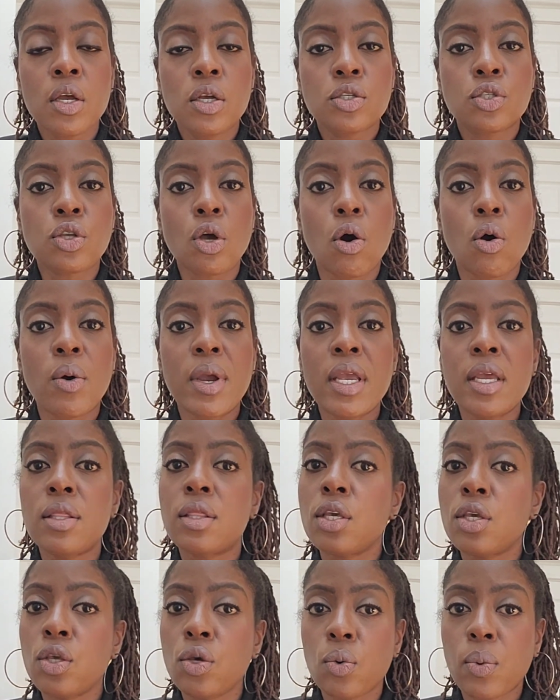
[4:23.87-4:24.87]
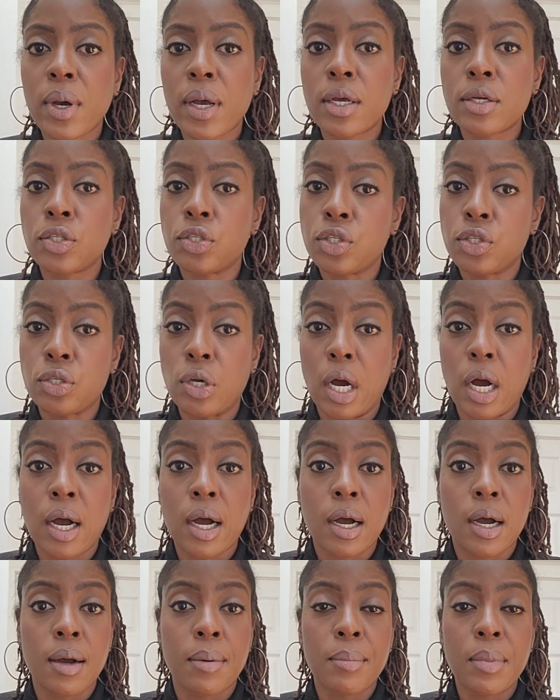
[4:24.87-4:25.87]
So in the US,
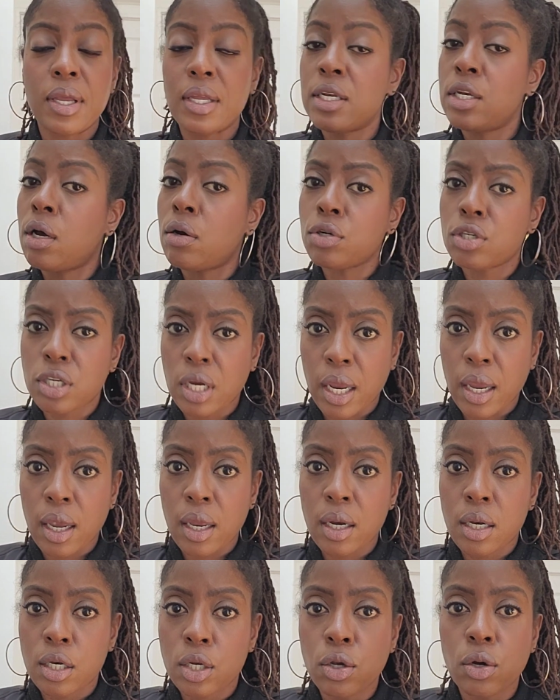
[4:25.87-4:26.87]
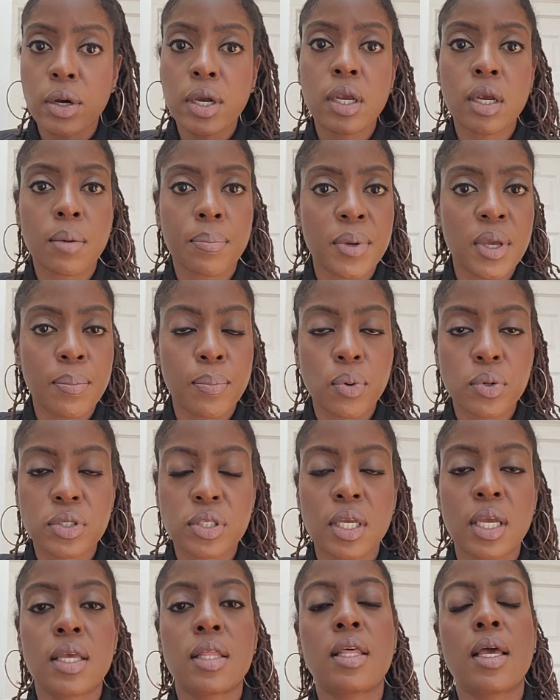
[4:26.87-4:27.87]
no shade, you'll hear people
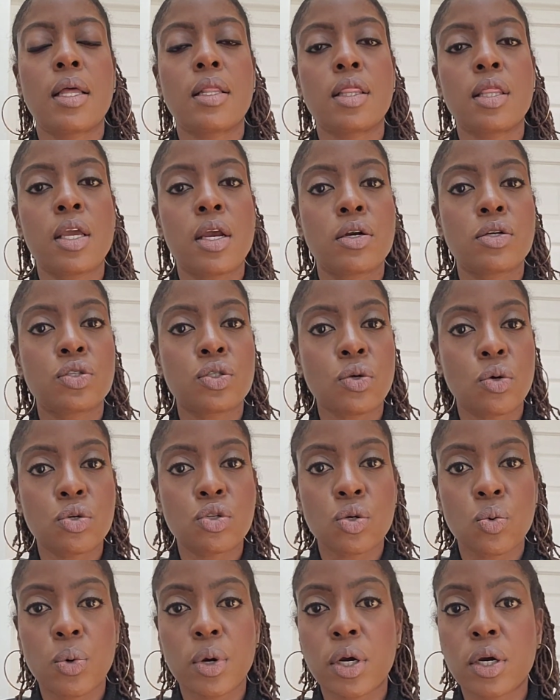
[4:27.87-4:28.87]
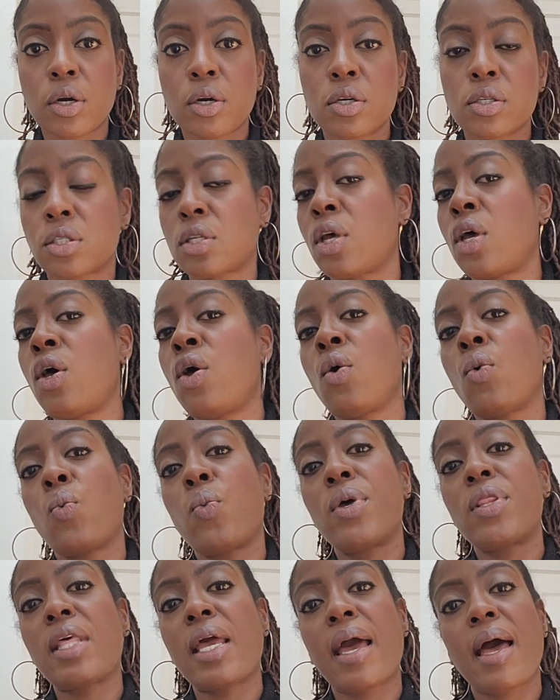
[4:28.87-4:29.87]
say that they're social workers
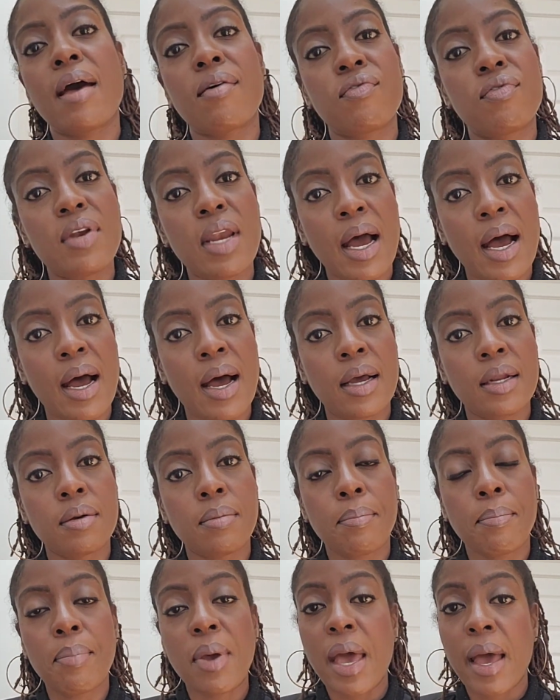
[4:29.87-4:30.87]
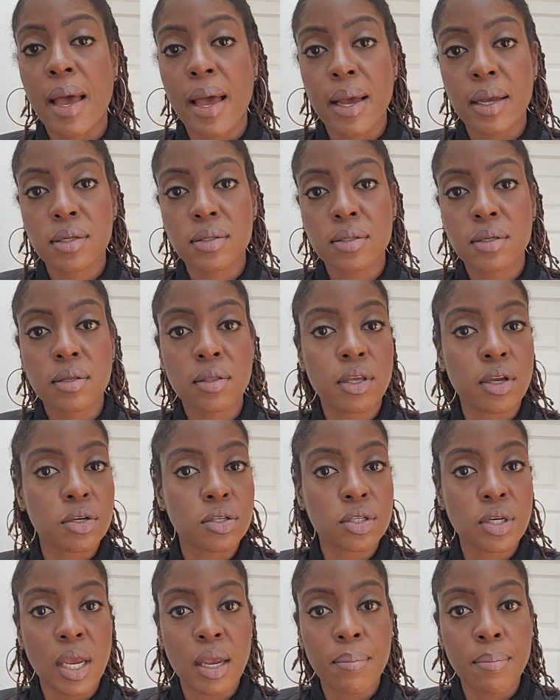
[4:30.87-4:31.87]
when they have not passed their
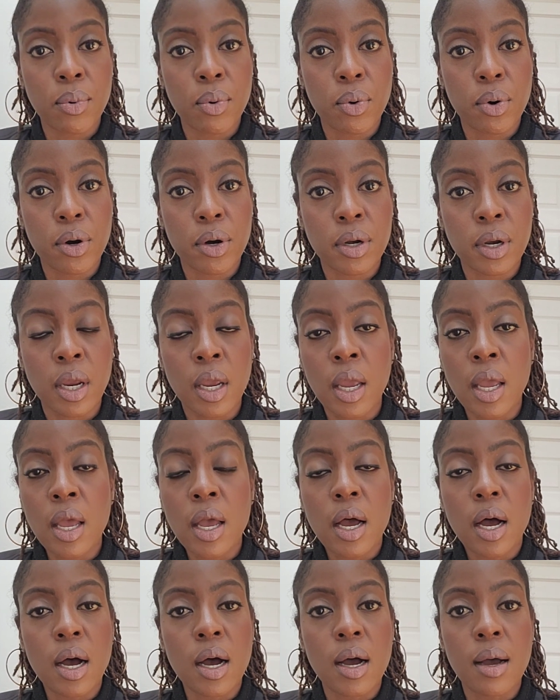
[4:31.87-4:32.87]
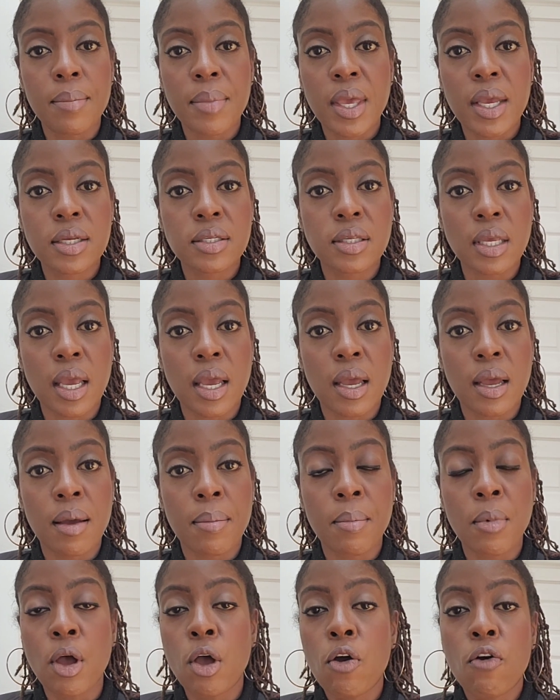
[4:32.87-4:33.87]
state board
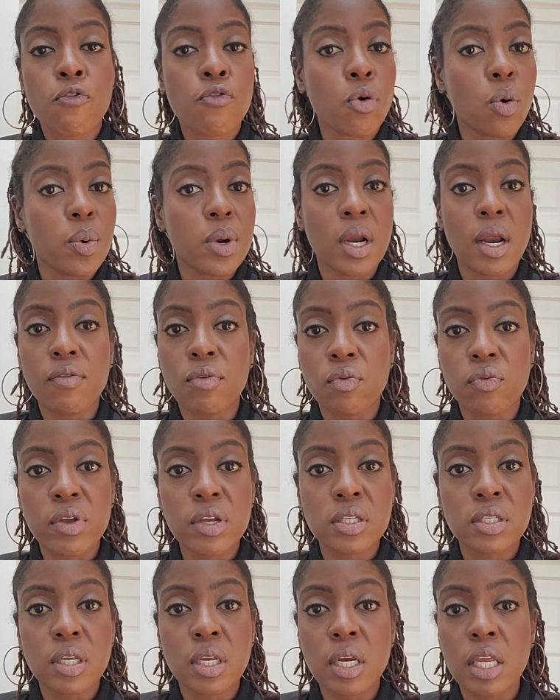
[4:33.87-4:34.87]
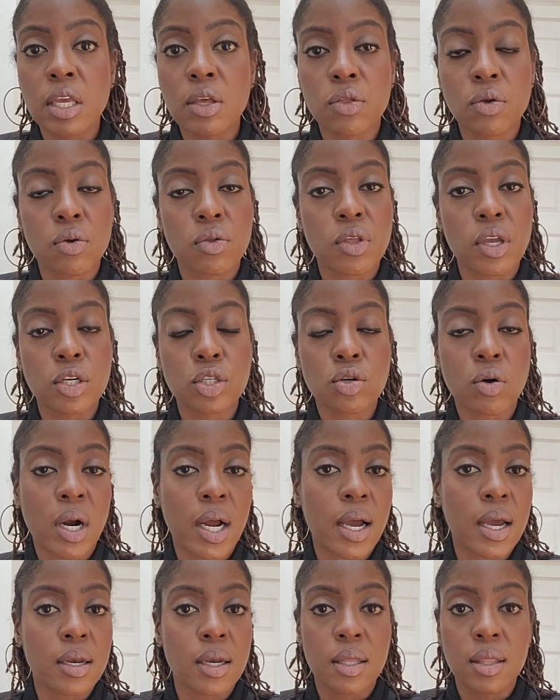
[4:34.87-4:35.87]
exam for whatever reason. Either they
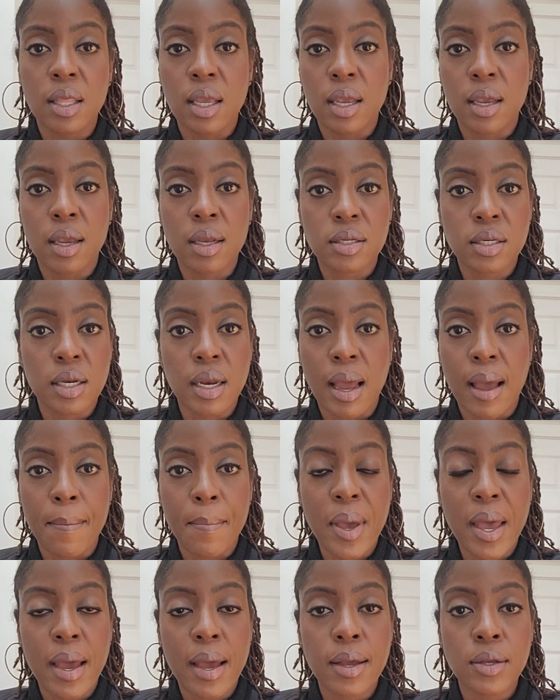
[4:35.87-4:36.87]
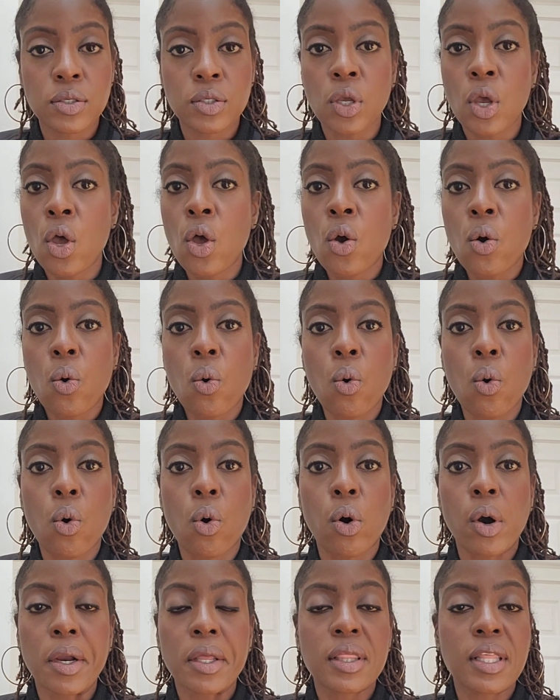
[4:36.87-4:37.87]
tried and they did not pass,
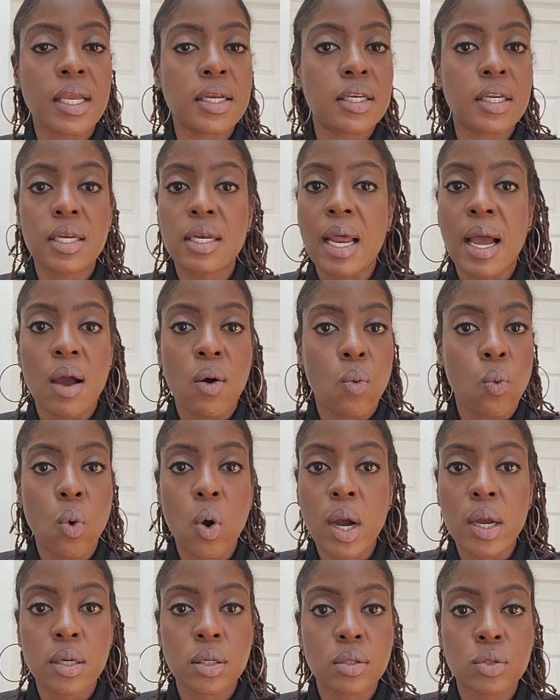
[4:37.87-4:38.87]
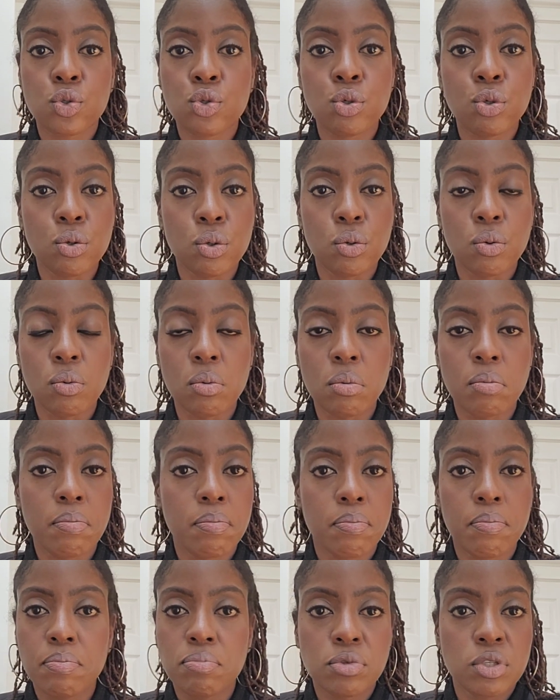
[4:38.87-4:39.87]
or they did not want to
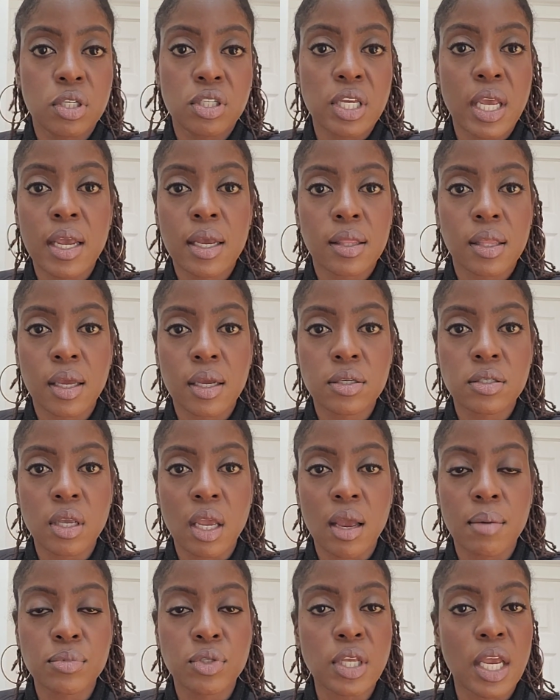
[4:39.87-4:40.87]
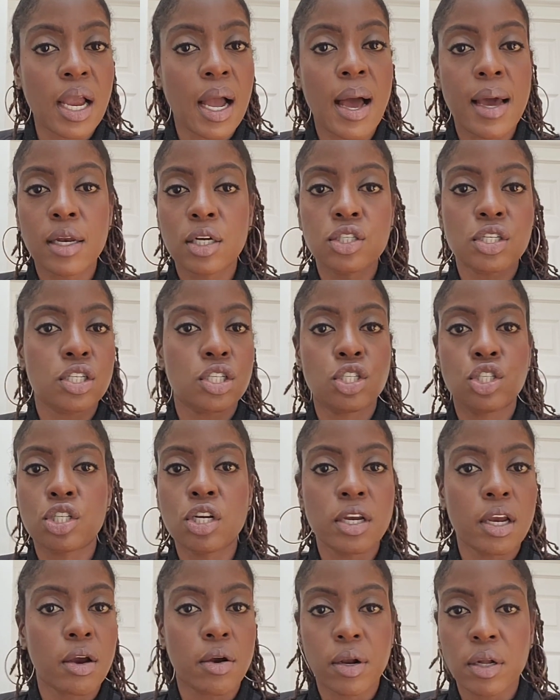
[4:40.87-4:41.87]
take the exams. They kind of just
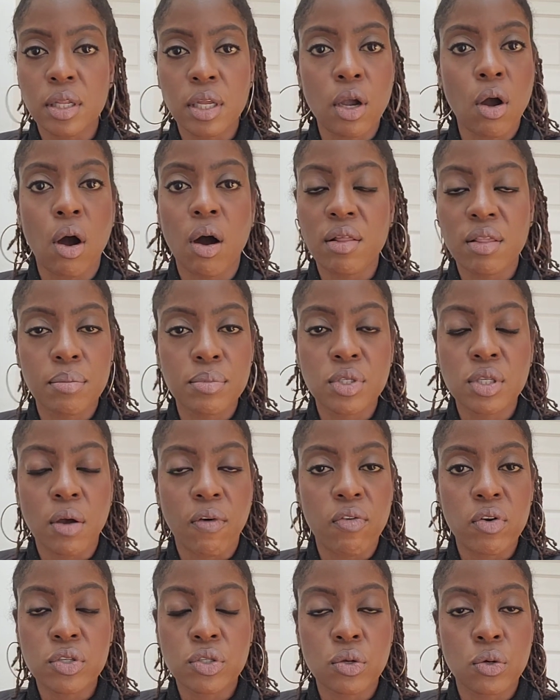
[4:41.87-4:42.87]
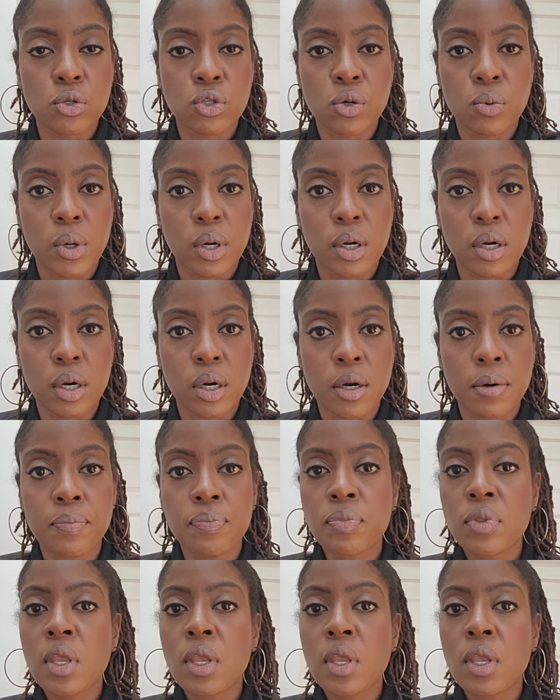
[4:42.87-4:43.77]
generically call themselves a social worker.